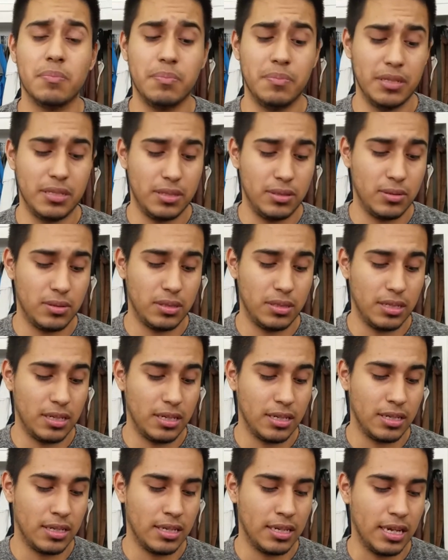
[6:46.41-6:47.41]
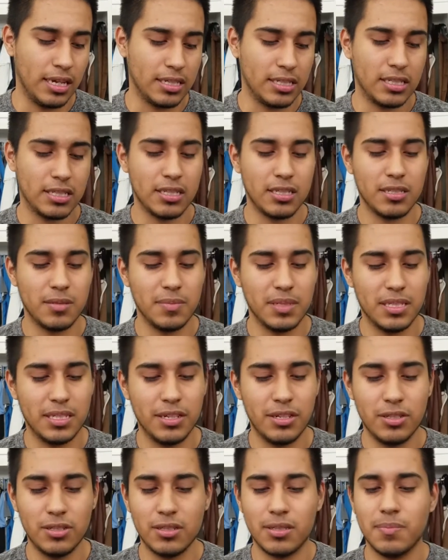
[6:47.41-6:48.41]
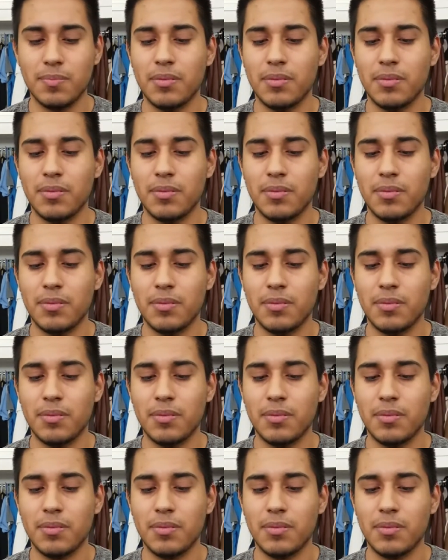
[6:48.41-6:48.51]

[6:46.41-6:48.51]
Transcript: bit too snug, not just because of the materials,